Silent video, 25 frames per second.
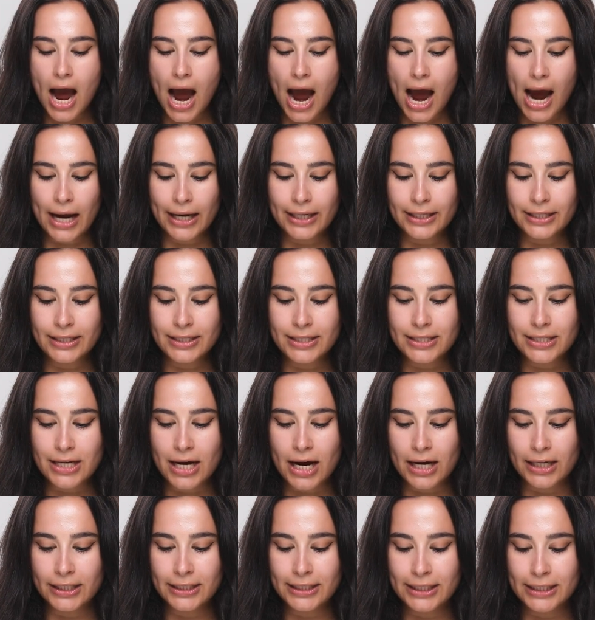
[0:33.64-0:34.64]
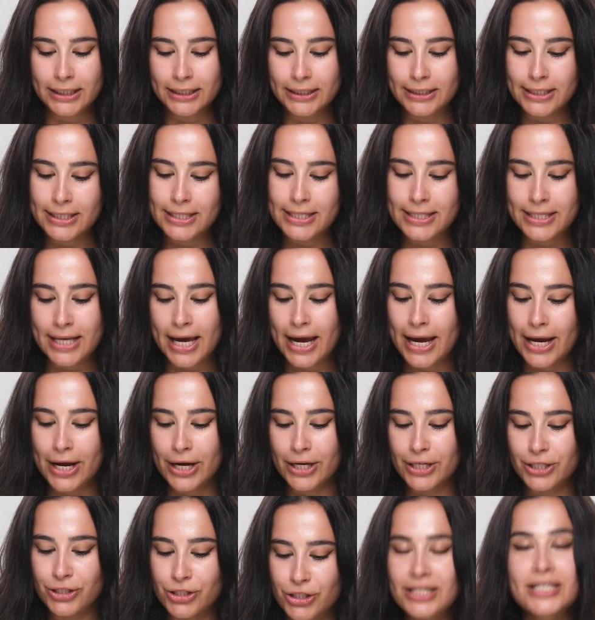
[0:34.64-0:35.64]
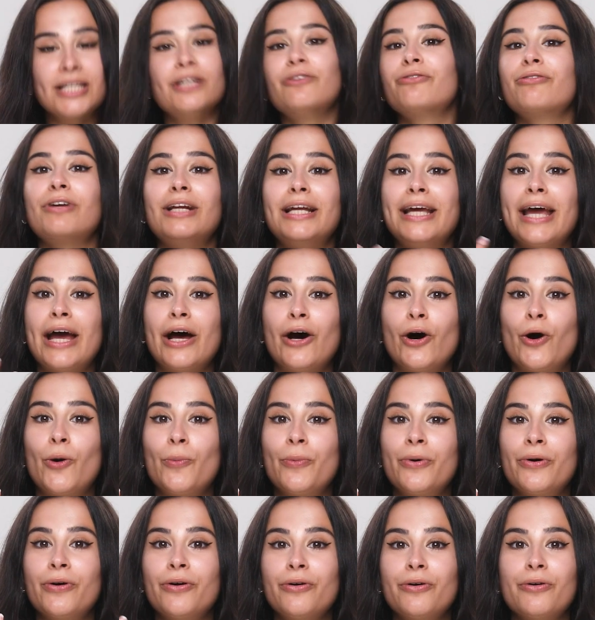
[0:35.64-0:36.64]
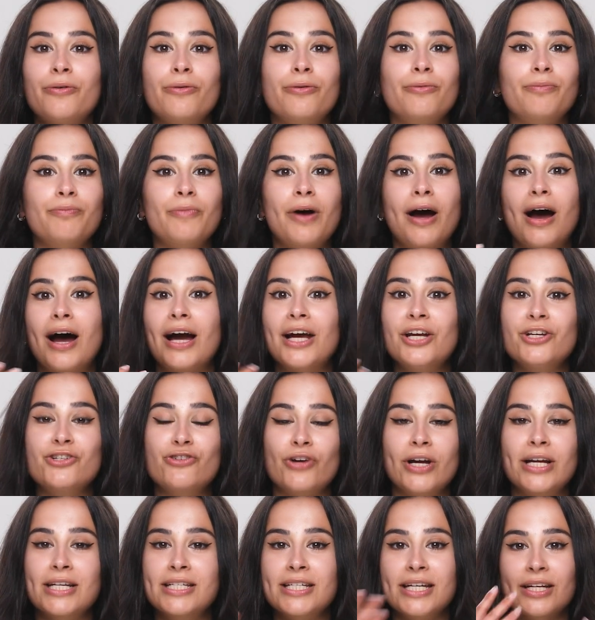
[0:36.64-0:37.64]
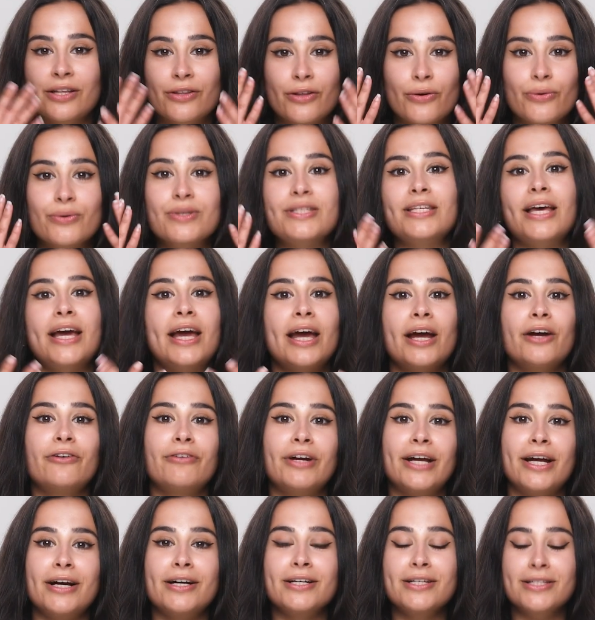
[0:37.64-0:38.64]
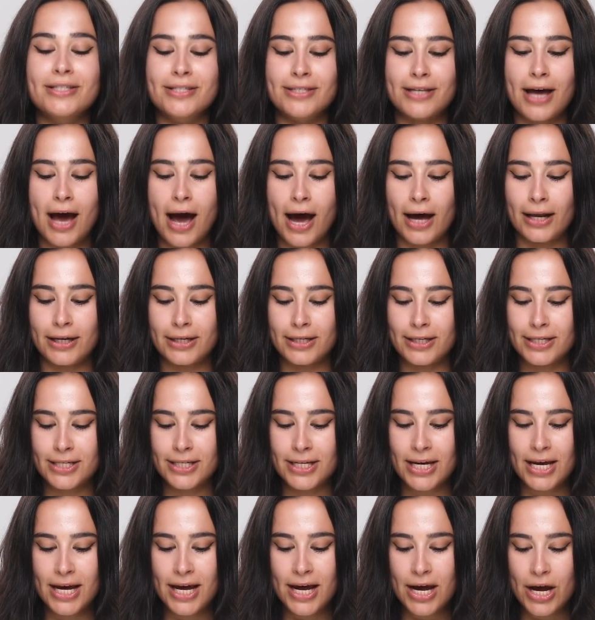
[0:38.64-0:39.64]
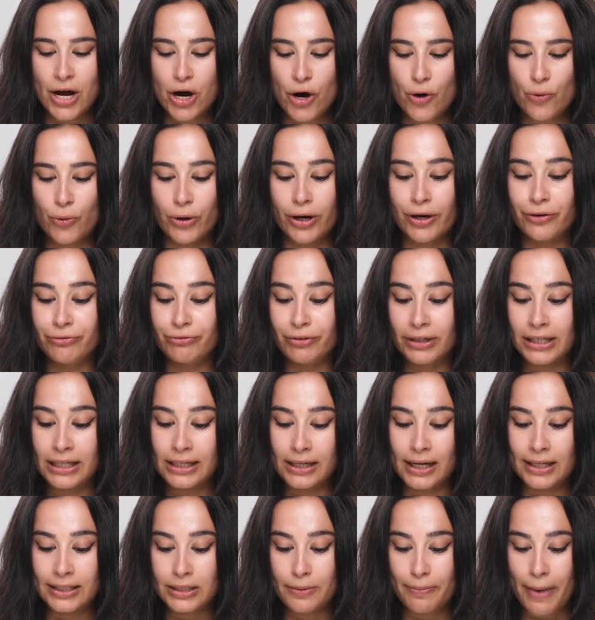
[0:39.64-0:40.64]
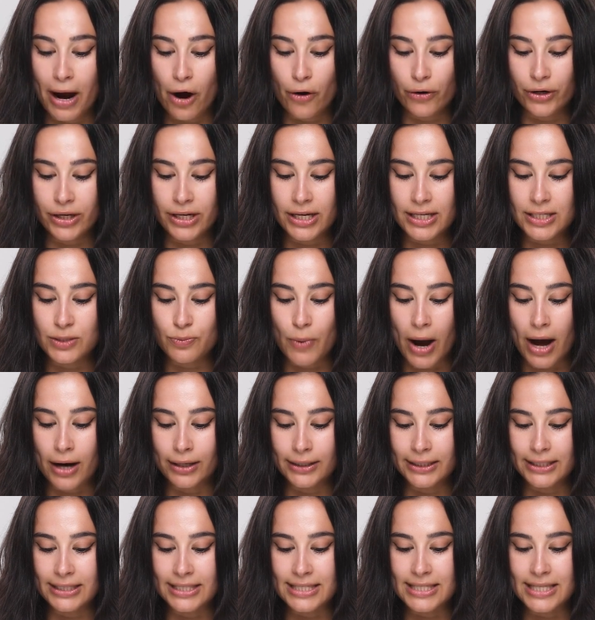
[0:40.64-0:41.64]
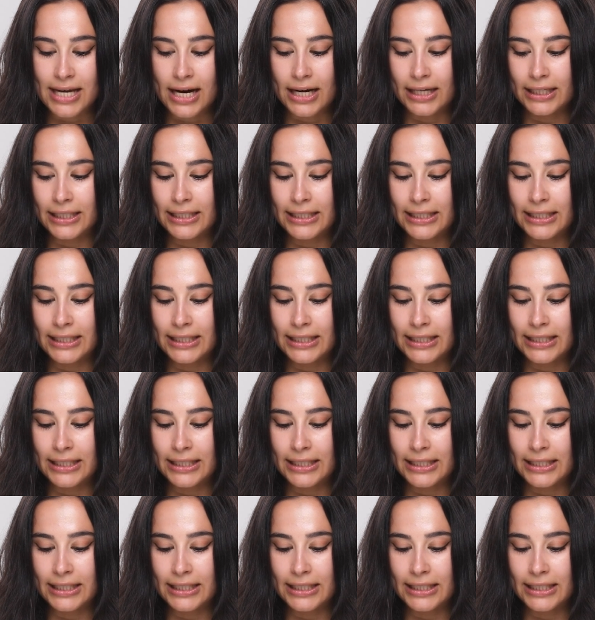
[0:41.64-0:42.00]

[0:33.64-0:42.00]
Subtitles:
And I can say it did really help hydrating those areas. And what I really liked about it as well is that